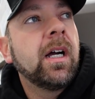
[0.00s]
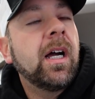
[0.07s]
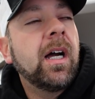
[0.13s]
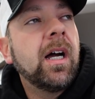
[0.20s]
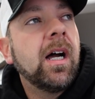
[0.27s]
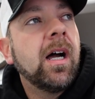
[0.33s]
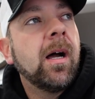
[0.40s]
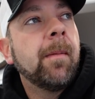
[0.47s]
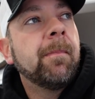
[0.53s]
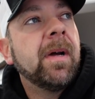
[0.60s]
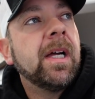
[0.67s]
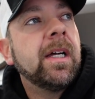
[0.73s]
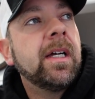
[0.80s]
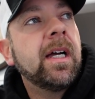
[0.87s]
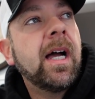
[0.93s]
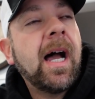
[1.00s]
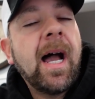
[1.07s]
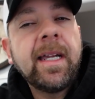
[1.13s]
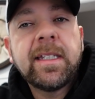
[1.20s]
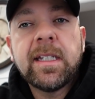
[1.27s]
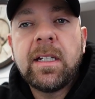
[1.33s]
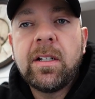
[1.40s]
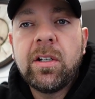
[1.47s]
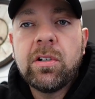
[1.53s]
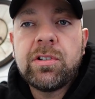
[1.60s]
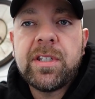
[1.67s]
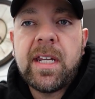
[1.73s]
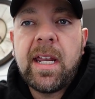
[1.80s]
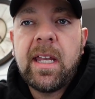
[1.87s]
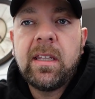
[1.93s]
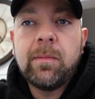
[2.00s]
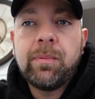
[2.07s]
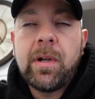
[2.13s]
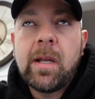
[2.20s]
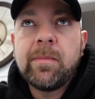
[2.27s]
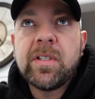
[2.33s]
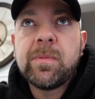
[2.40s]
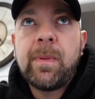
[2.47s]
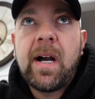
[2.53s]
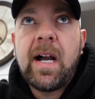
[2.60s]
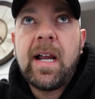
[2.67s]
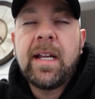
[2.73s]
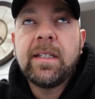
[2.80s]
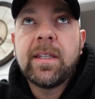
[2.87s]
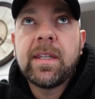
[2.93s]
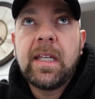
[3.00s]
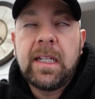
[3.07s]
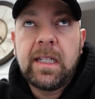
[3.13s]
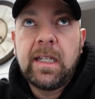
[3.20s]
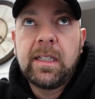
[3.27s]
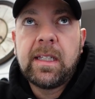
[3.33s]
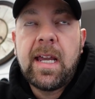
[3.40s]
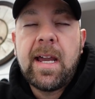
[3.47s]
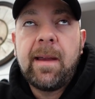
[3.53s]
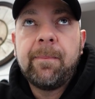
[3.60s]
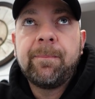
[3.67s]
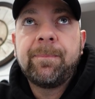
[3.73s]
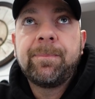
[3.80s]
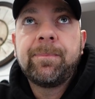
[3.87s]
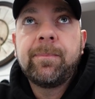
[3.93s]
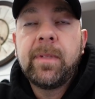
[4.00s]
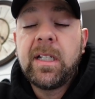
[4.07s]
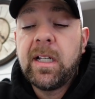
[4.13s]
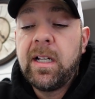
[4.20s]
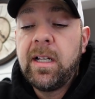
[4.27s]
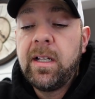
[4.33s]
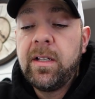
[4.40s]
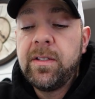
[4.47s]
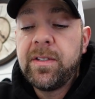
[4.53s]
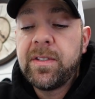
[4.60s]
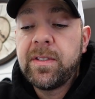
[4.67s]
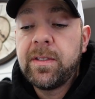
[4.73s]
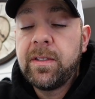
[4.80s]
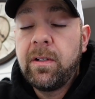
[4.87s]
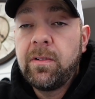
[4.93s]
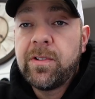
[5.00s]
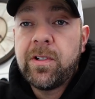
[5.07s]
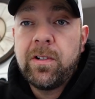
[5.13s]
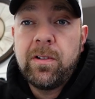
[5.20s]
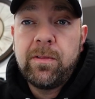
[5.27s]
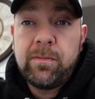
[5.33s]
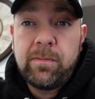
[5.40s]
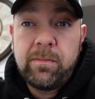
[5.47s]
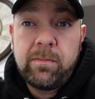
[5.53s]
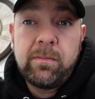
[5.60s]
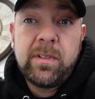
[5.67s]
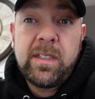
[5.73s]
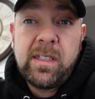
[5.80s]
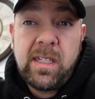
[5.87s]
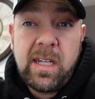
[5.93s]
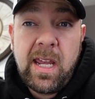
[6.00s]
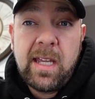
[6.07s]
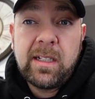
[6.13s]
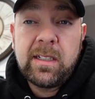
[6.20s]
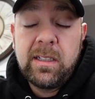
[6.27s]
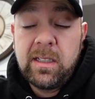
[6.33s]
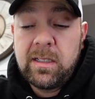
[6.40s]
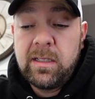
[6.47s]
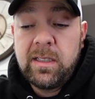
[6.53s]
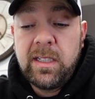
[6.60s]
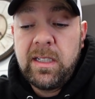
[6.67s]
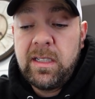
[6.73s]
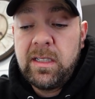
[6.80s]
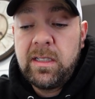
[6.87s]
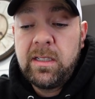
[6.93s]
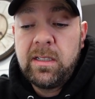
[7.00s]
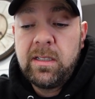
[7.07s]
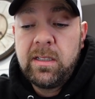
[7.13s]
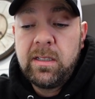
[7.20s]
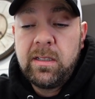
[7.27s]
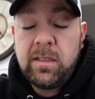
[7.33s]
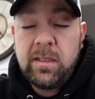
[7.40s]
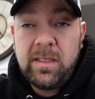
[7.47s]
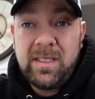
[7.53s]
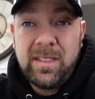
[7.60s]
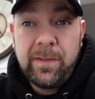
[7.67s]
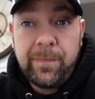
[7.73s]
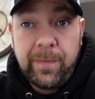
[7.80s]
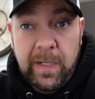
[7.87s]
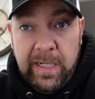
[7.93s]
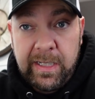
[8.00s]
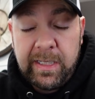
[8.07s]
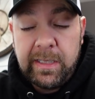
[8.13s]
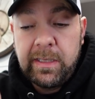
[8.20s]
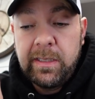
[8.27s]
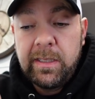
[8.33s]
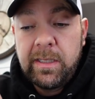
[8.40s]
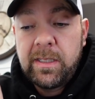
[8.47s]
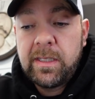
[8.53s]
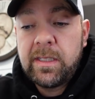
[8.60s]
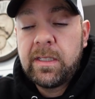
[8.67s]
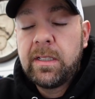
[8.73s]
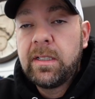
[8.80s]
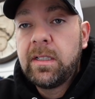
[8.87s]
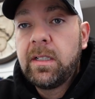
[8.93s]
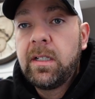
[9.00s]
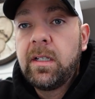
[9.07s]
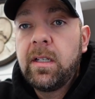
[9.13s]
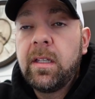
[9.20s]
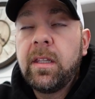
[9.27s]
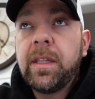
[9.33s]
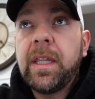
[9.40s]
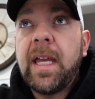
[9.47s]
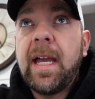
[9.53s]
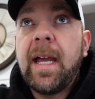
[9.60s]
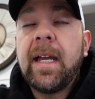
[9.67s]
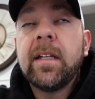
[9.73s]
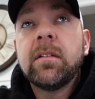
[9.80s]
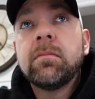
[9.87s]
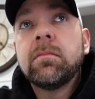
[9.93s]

um, I can understand the premise behind thinking that because those are technically devices that,